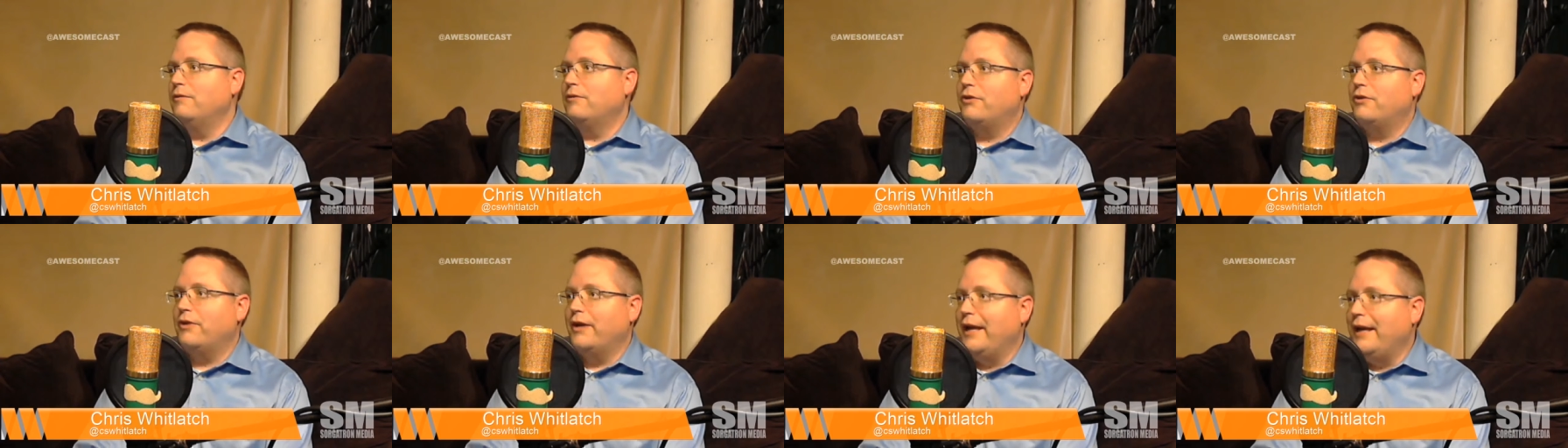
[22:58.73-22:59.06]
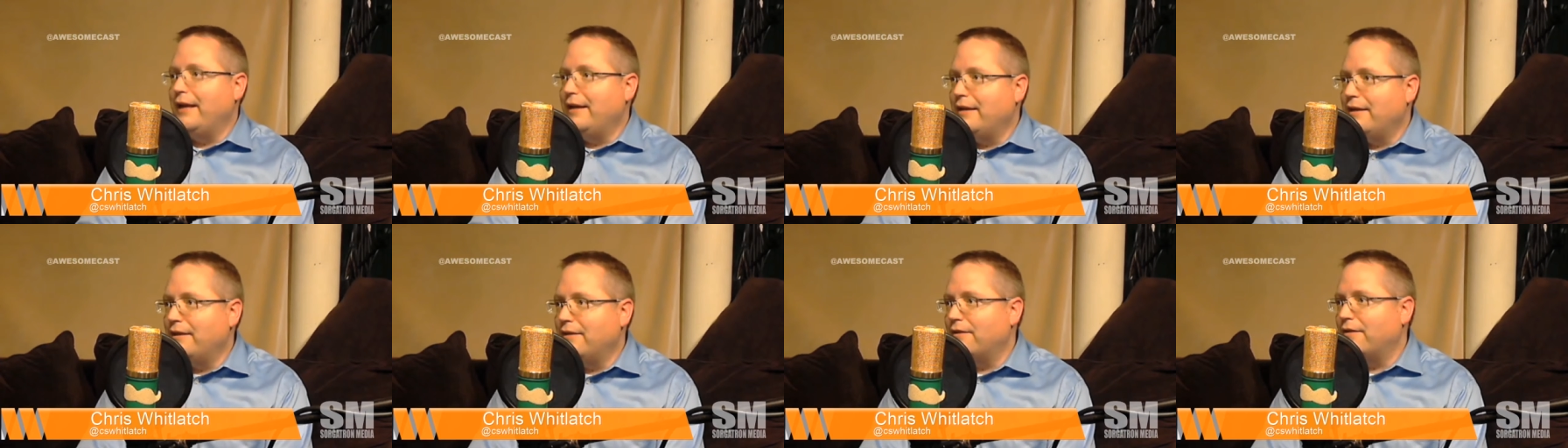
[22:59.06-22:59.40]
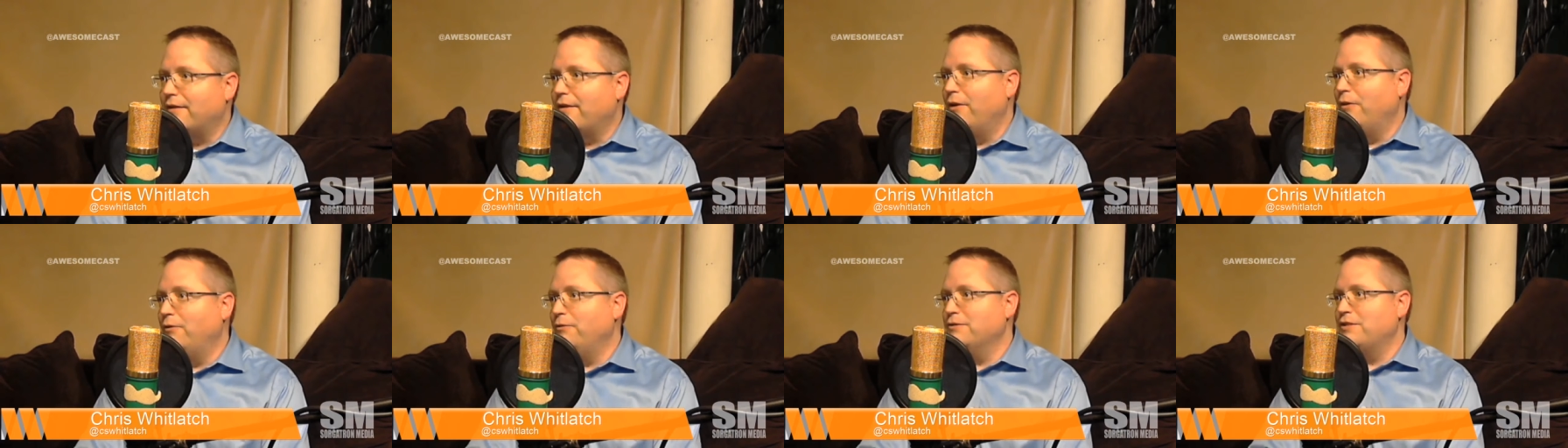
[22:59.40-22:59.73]
creating
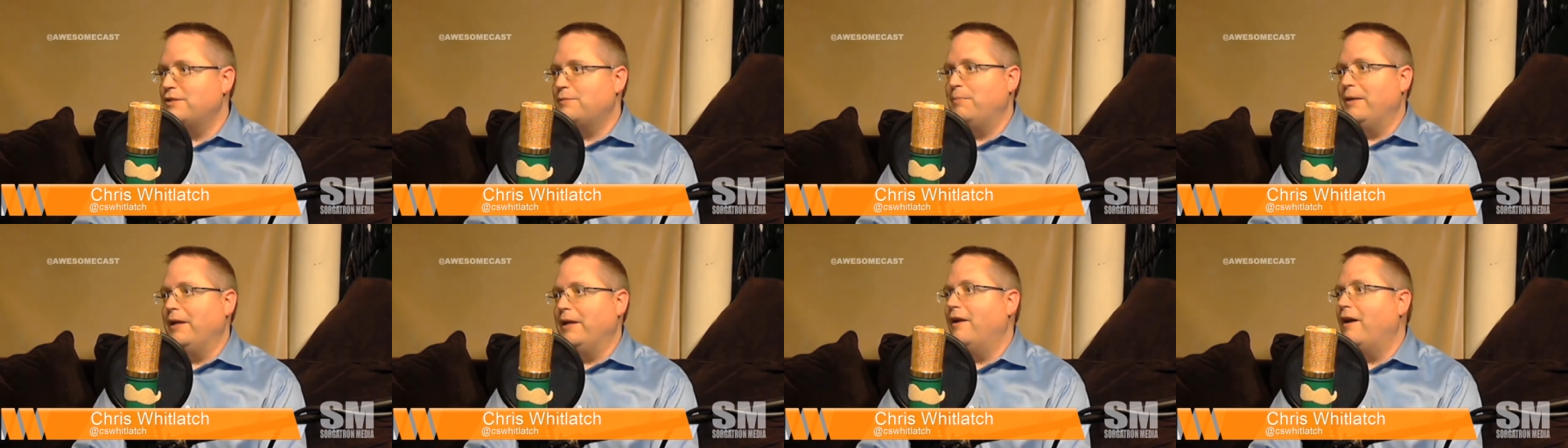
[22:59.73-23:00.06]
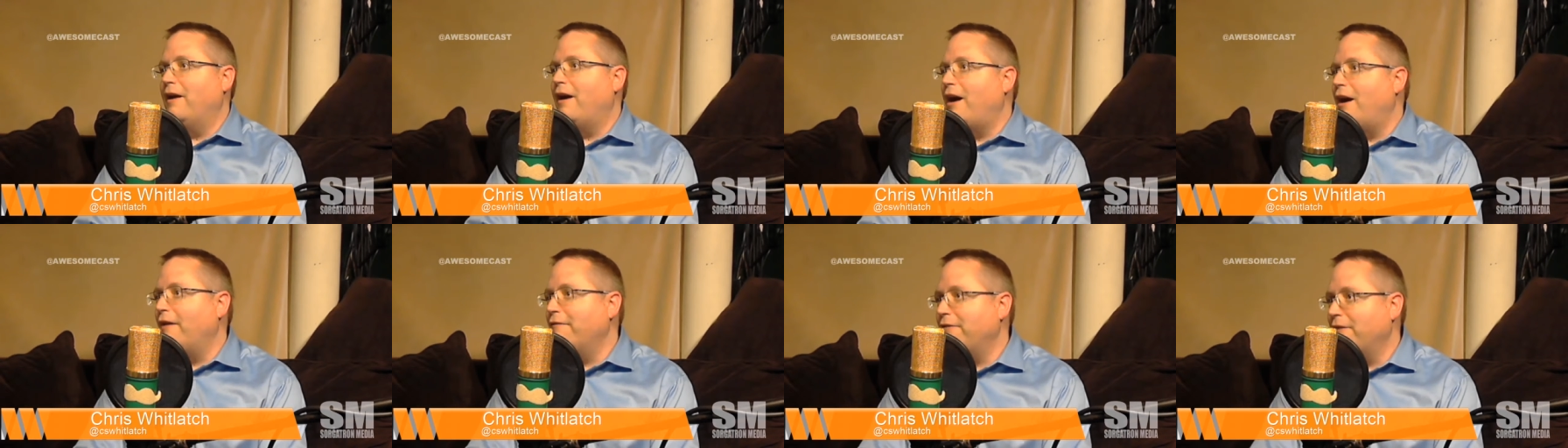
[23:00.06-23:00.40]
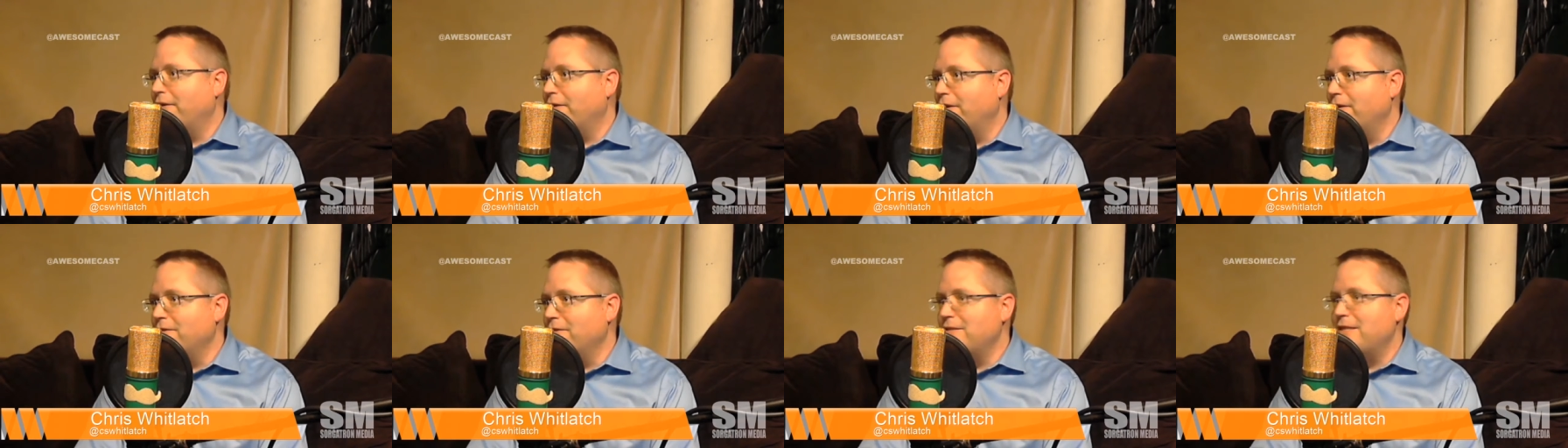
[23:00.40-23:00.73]
their own spin-off,
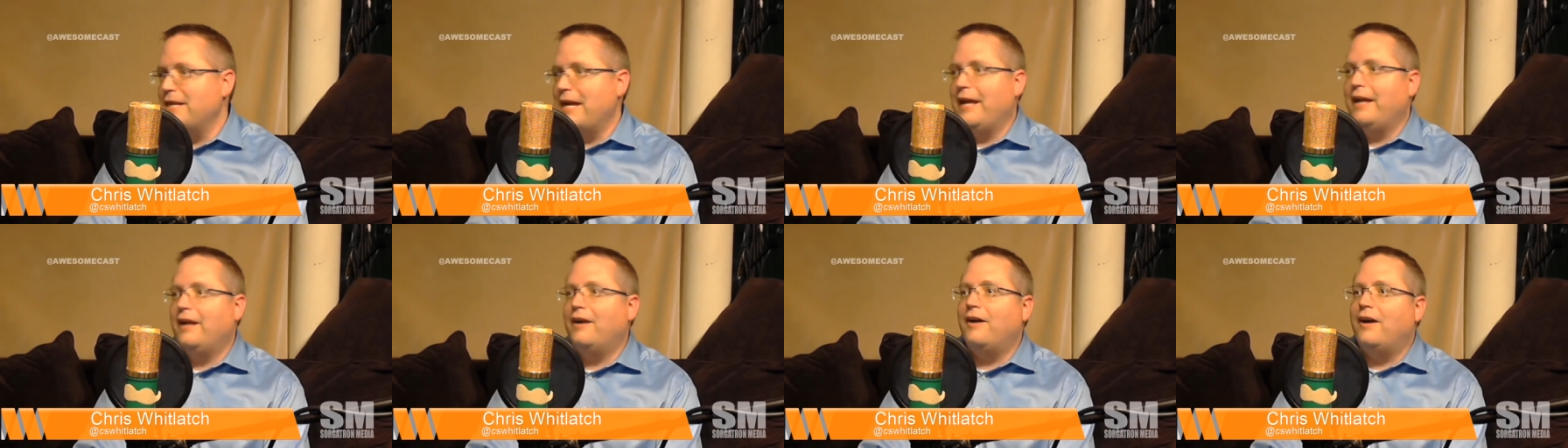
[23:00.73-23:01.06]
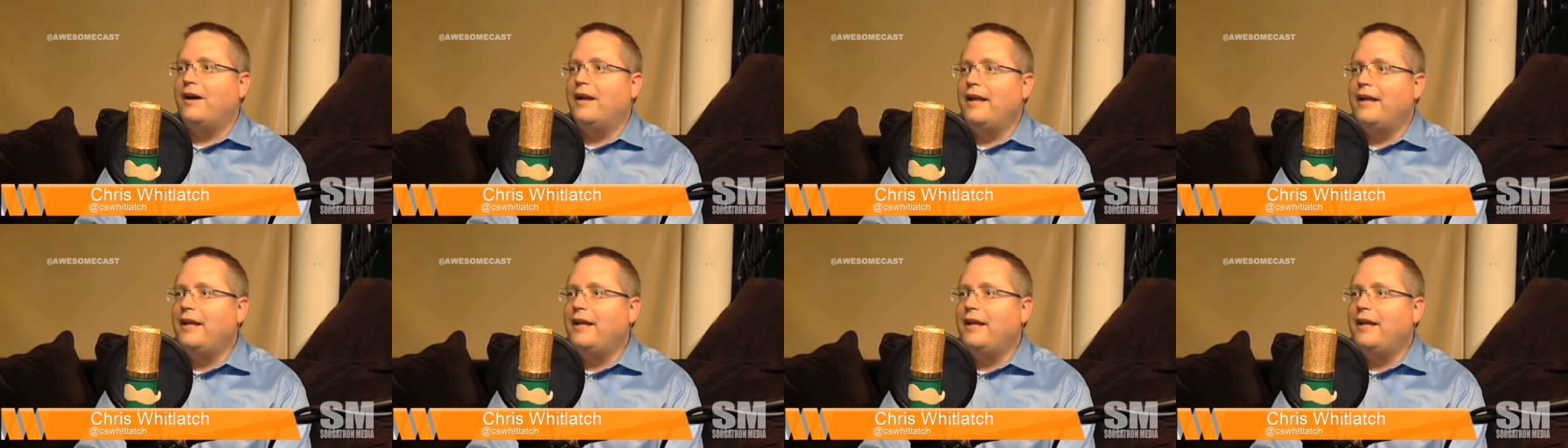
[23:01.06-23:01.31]
their own take on